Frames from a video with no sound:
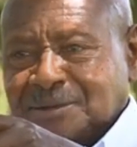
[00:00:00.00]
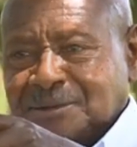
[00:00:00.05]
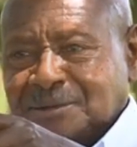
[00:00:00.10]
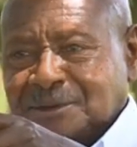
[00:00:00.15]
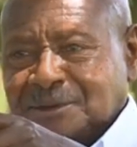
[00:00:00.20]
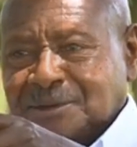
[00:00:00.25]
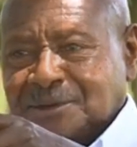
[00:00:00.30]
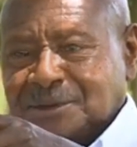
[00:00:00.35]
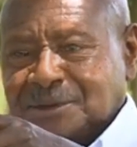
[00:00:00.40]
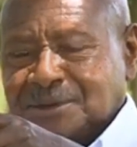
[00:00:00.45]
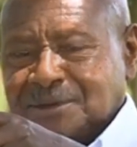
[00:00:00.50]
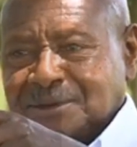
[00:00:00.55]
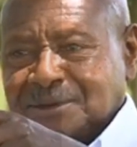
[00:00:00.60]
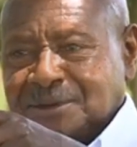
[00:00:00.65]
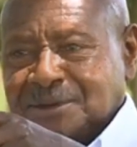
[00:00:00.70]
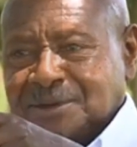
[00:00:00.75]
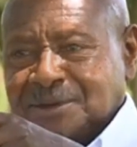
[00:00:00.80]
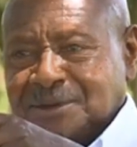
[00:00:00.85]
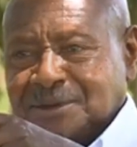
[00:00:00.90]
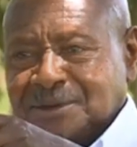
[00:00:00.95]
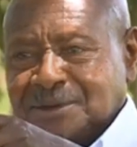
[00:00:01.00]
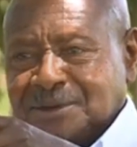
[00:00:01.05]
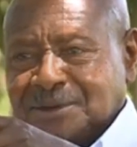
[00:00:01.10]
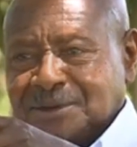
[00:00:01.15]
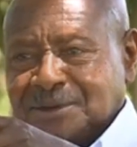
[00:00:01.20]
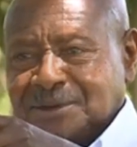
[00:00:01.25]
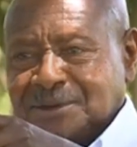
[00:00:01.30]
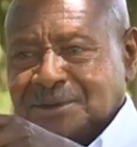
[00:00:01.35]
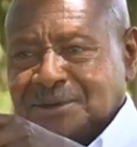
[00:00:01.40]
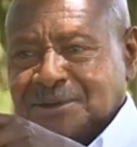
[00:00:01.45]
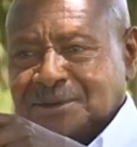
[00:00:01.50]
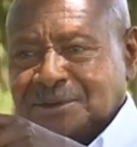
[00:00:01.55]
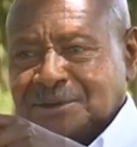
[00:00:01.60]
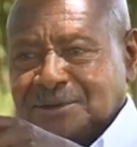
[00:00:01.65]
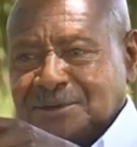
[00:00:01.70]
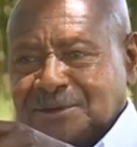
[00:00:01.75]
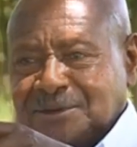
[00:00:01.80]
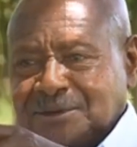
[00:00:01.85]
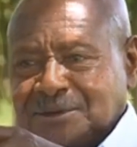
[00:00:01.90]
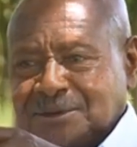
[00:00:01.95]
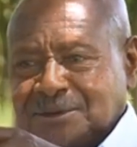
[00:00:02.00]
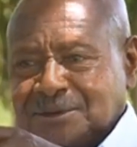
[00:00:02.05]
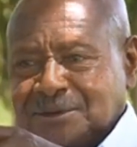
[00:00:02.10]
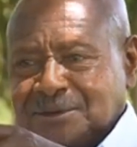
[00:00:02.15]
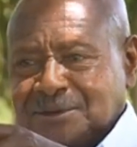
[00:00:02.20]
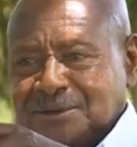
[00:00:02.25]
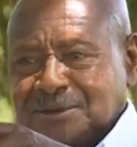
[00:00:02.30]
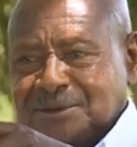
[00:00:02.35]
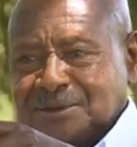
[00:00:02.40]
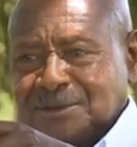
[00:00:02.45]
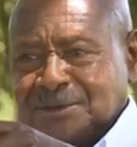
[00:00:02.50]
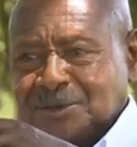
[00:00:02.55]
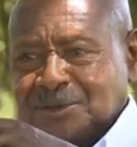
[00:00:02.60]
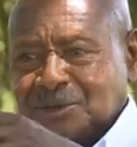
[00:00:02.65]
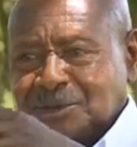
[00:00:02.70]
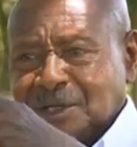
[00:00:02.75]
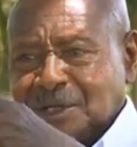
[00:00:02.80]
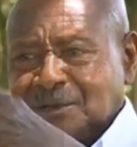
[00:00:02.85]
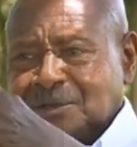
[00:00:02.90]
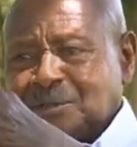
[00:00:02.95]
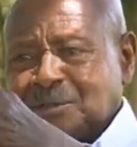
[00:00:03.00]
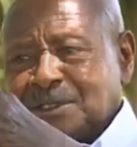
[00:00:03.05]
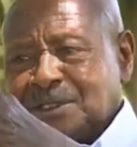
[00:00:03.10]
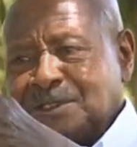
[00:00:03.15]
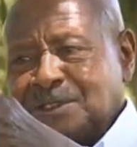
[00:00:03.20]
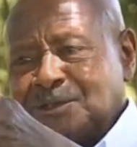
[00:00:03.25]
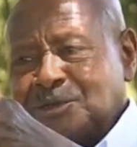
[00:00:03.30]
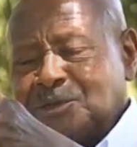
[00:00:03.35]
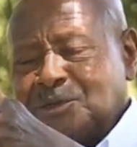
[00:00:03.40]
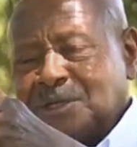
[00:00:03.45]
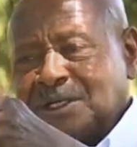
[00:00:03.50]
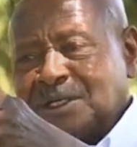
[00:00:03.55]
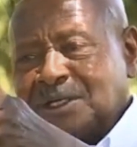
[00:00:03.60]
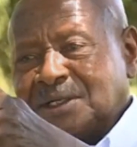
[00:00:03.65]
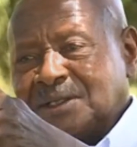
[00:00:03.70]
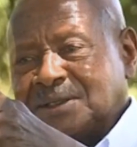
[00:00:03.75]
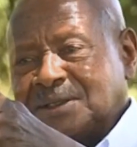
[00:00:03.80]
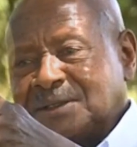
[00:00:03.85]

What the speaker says: because you now bring your